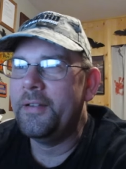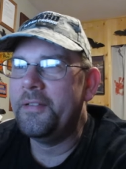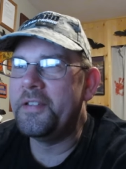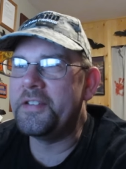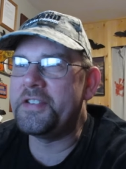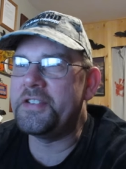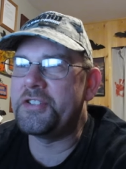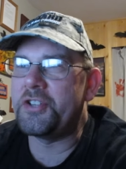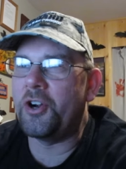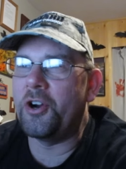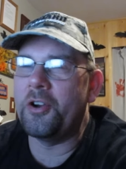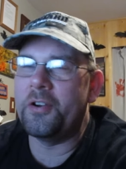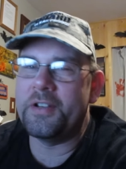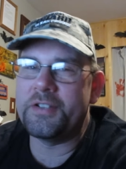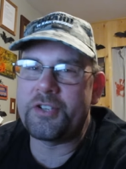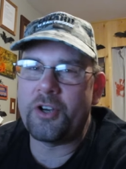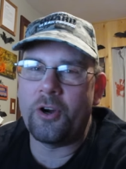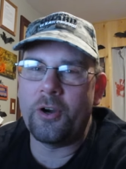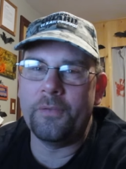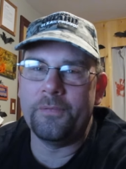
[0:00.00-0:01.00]
This is hard.
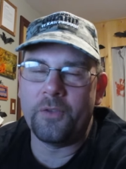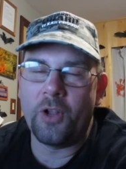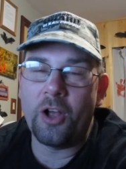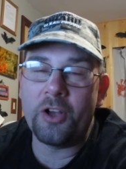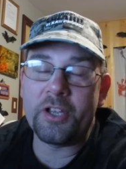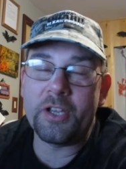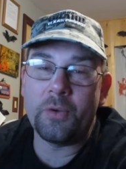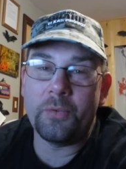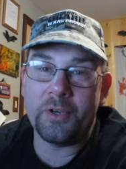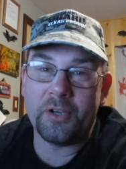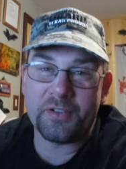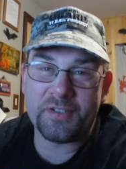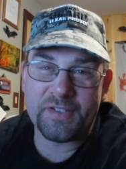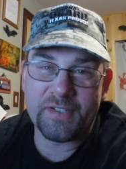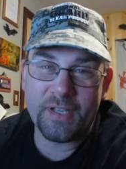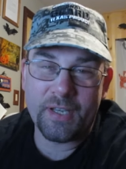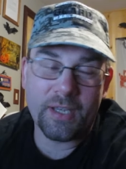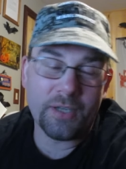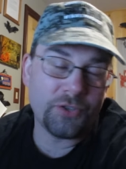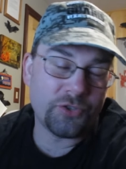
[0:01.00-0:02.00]
It's hard vlogging when you're
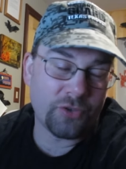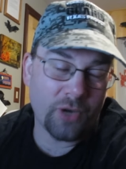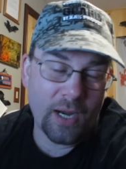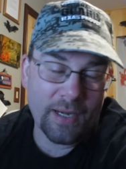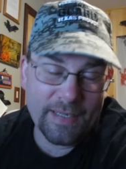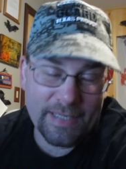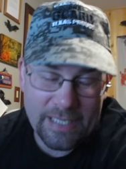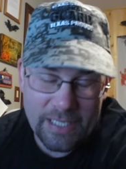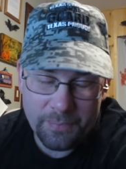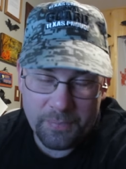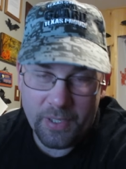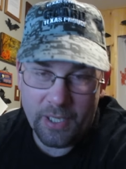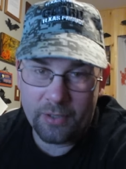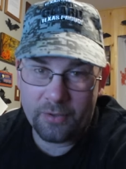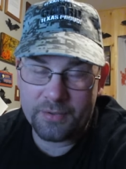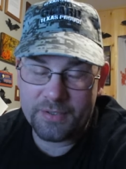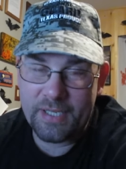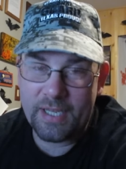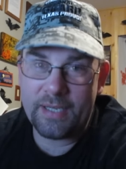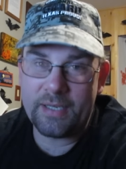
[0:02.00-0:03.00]
sick and trying to keep it
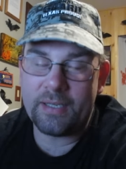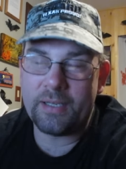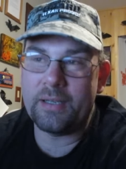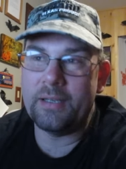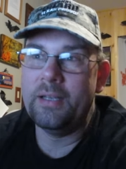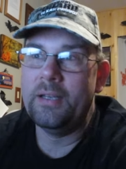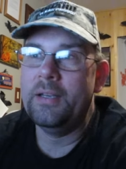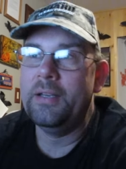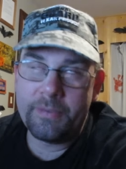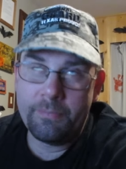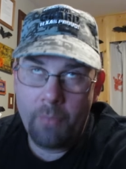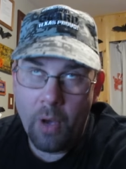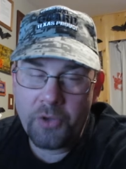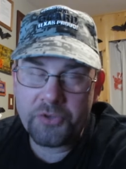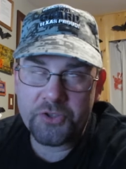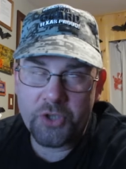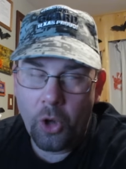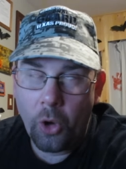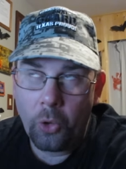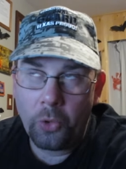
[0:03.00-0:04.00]
entertaining.
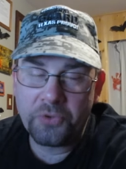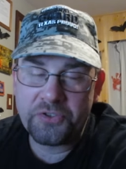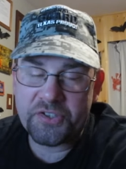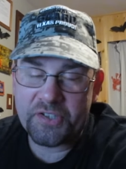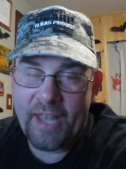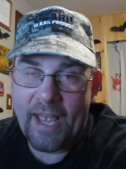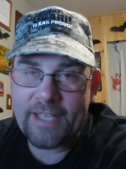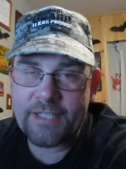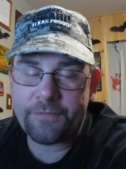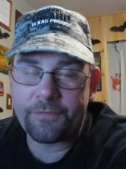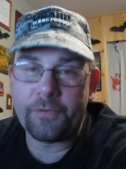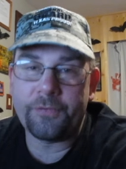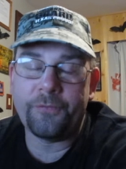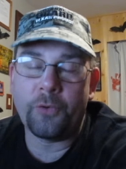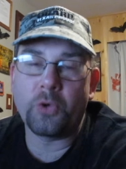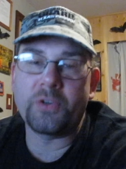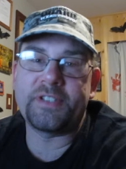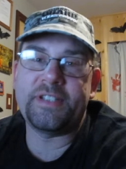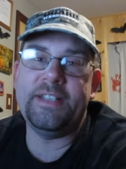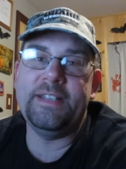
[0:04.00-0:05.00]
Most colds last for
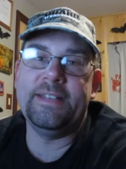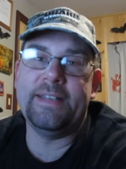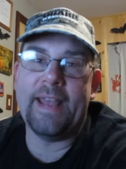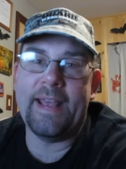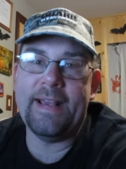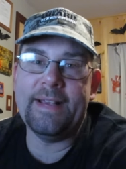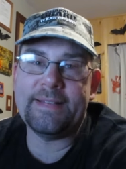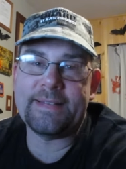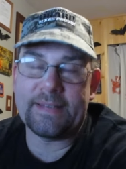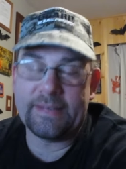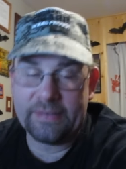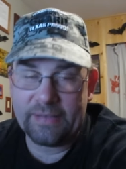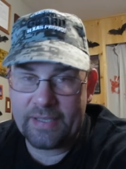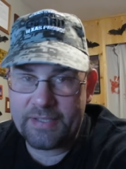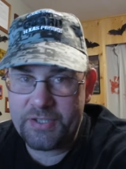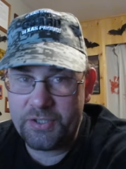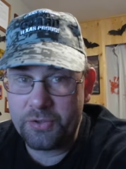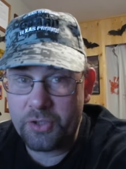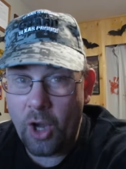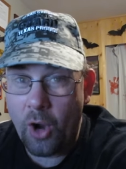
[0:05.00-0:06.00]
fourteen days
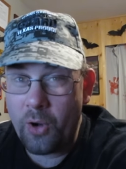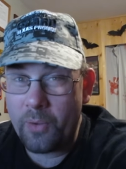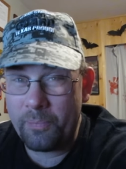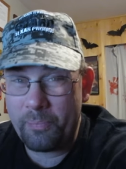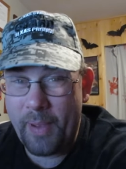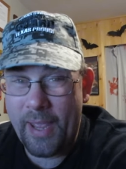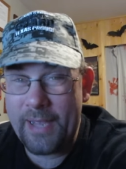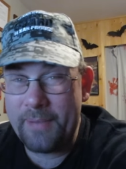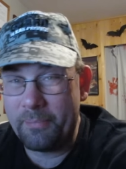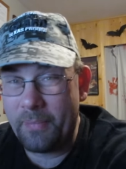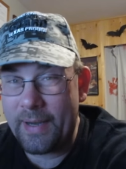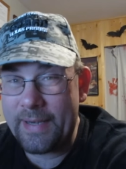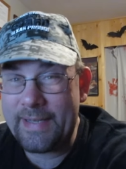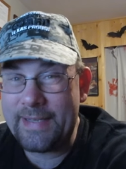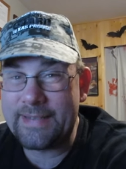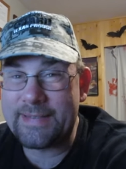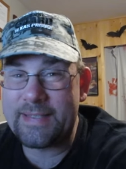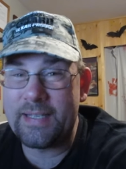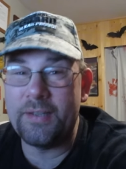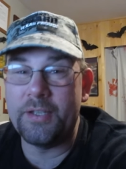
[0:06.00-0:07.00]
unless you go and pay
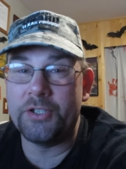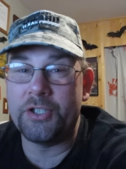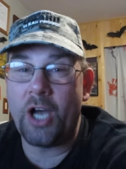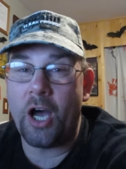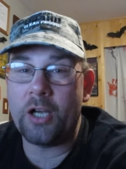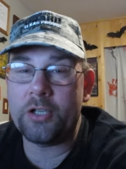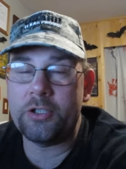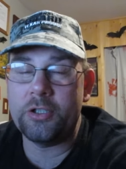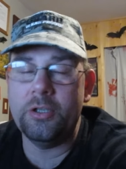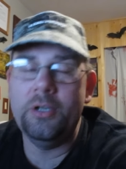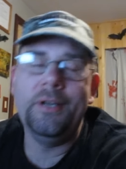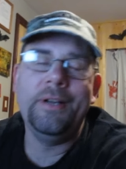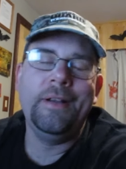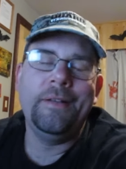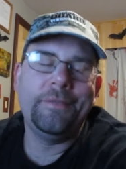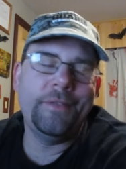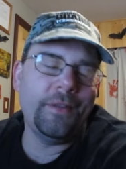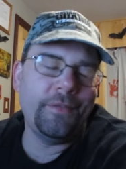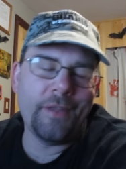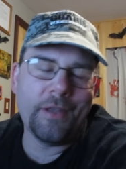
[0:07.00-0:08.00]
money and see the doctor.
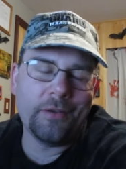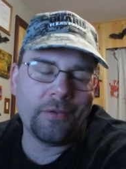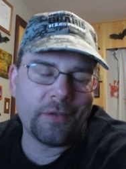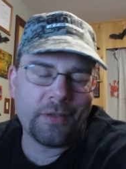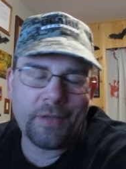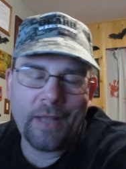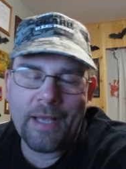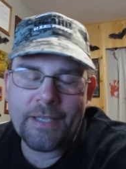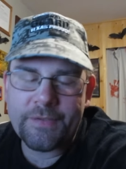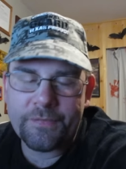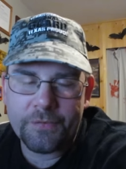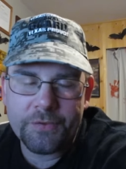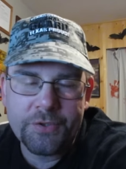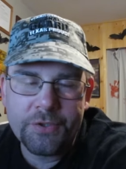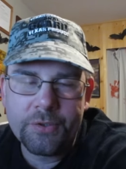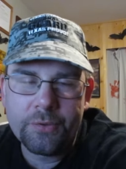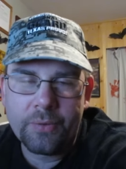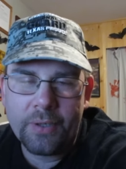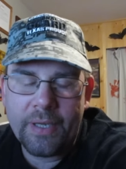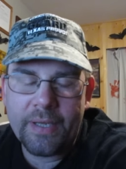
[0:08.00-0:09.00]
Then they only last for
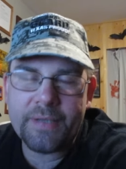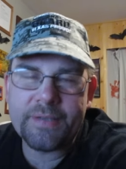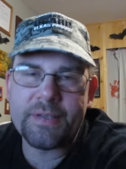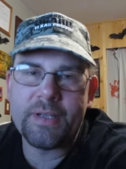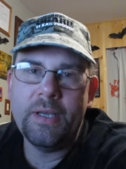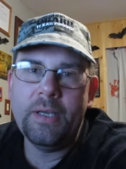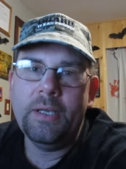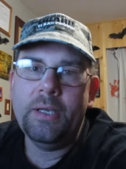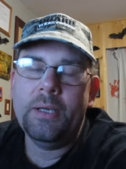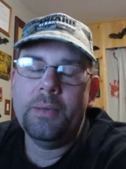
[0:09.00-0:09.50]
two weeks.